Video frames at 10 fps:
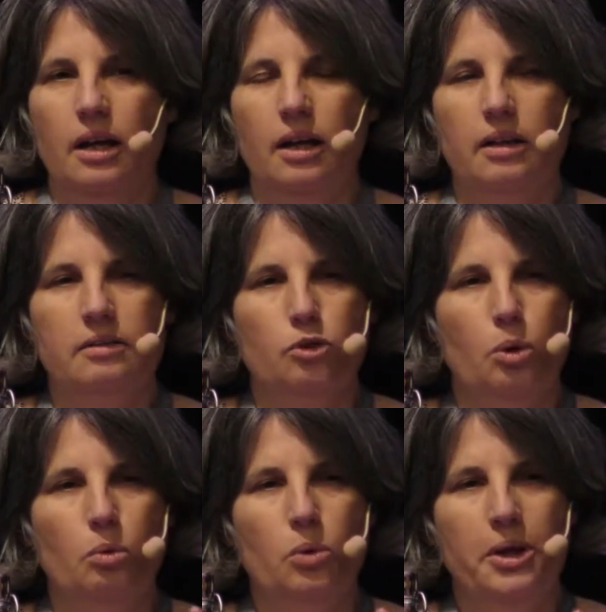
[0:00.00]
And
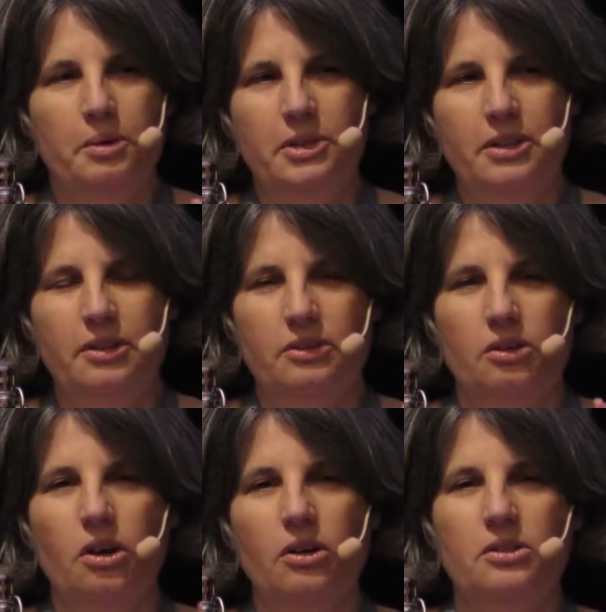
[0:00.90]
what I'm here to
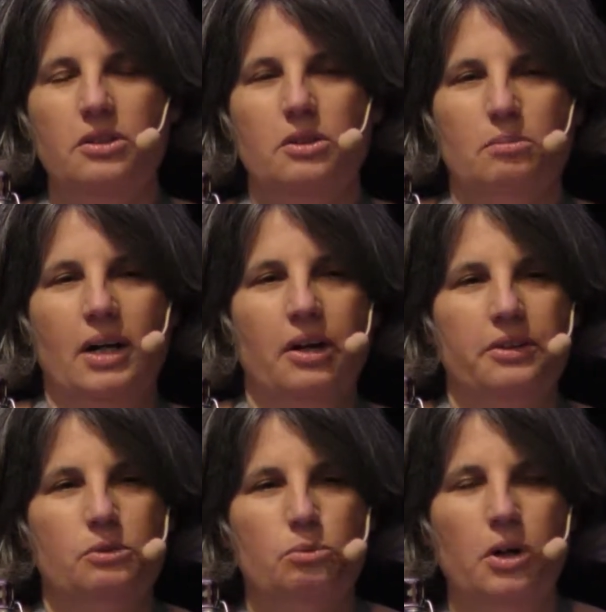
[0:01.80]
talk to you
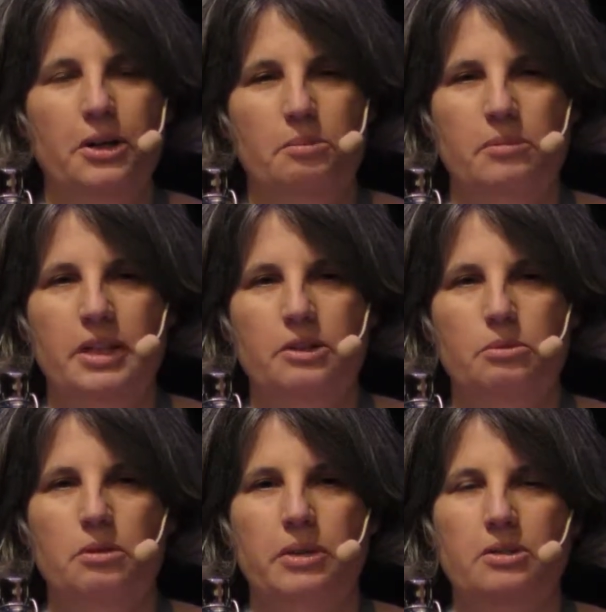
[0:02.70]
about is what it
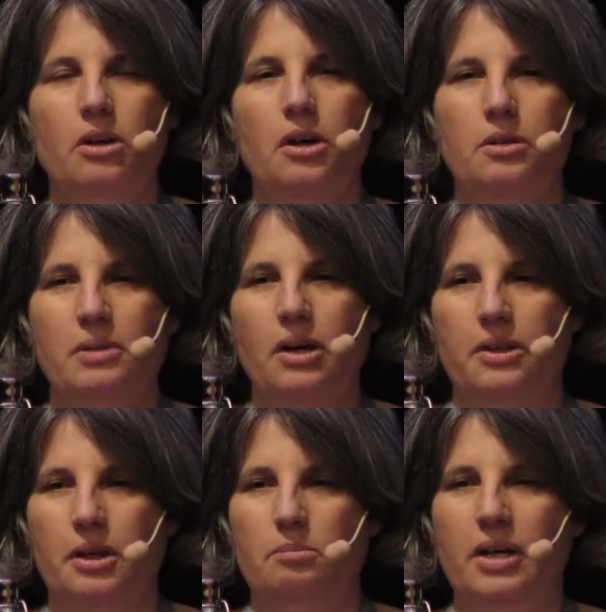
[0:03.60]
means when we talk
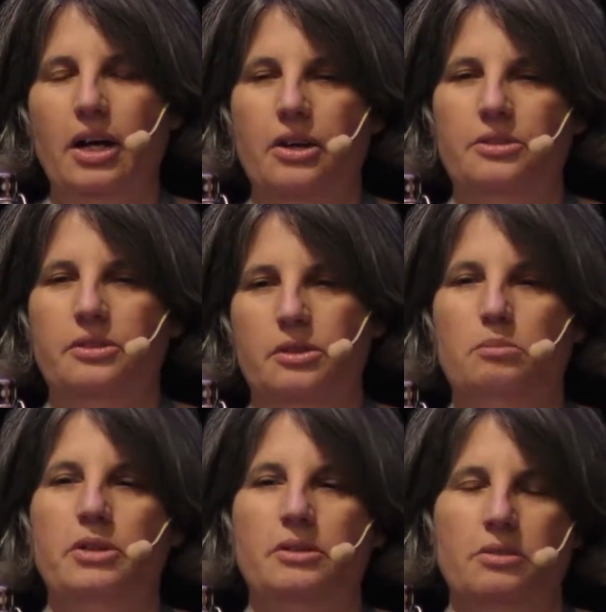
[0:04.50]
about them as
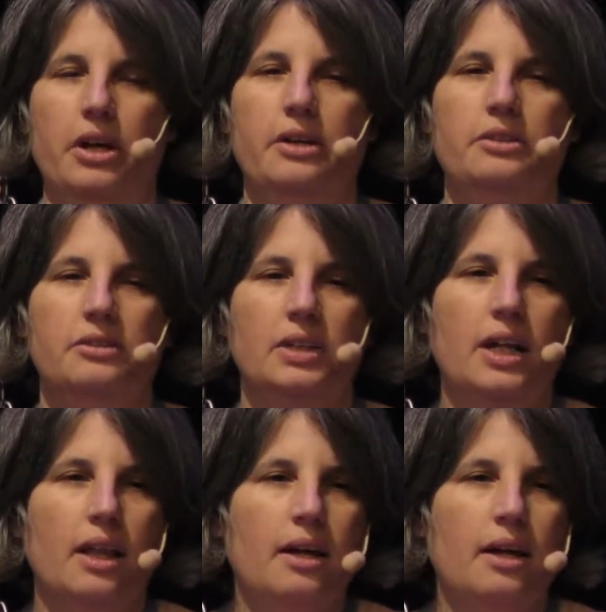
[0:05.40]
human rights.